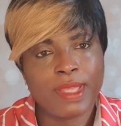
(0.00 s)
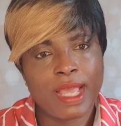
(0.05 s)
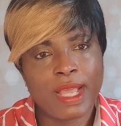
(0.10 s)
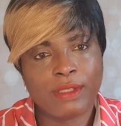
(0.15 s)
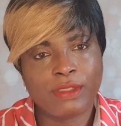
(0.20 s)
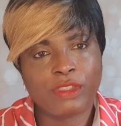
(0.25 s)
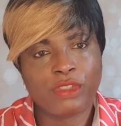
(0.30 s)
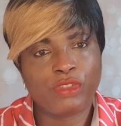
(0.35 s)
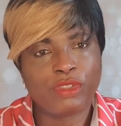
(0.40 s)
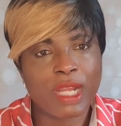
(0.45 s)

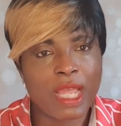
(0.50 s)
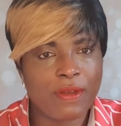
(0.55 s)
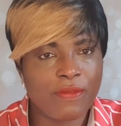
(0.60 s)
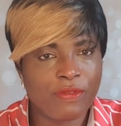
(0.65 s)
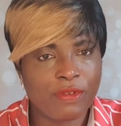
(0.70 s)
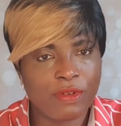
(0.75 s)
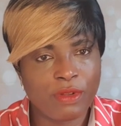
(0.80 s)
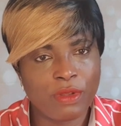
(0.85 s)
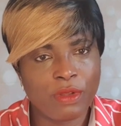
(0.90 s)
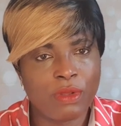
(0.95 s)
how to
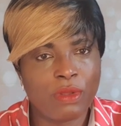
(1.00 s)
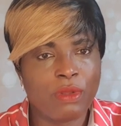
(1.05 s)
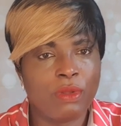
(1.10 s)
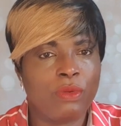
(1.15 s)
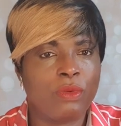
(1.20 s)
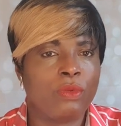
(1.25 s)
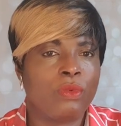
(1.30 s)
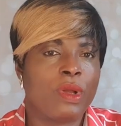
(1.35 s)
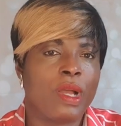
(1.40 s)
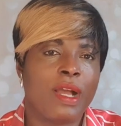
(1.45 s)

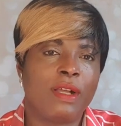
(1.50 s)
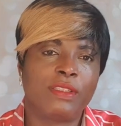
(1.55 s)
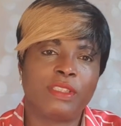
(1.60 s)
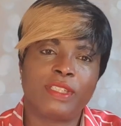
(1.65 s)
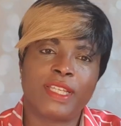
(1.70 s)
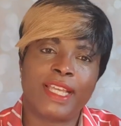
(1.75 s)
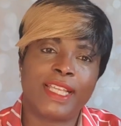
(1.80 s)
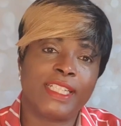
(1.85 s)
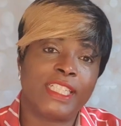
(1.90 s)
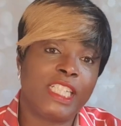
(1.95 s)
travel, how
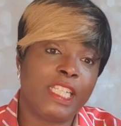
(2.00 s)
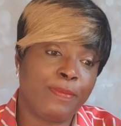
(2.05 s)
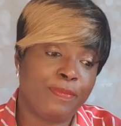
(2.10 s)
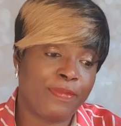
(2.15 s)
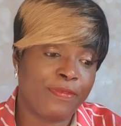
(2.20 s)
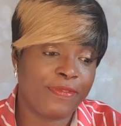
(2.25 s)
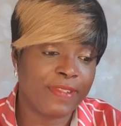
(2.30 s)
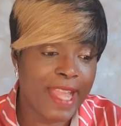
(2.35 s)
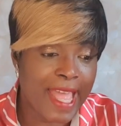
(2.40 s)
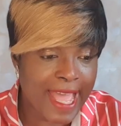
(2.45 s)
to get a
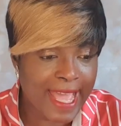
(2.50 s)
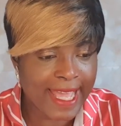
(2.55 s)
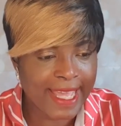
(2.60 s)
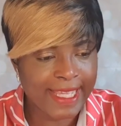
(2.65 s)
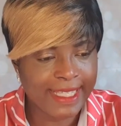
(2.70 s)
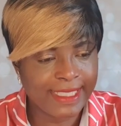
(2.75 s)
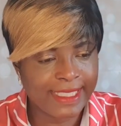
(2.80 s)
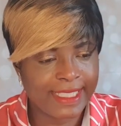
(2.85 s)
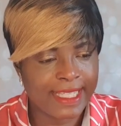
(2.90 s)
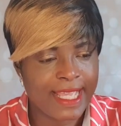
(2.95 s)
cheap
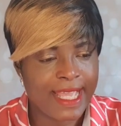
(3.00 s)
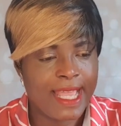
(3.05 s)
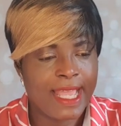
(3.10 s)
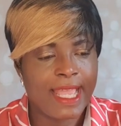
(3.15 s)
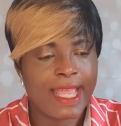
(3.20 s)
flight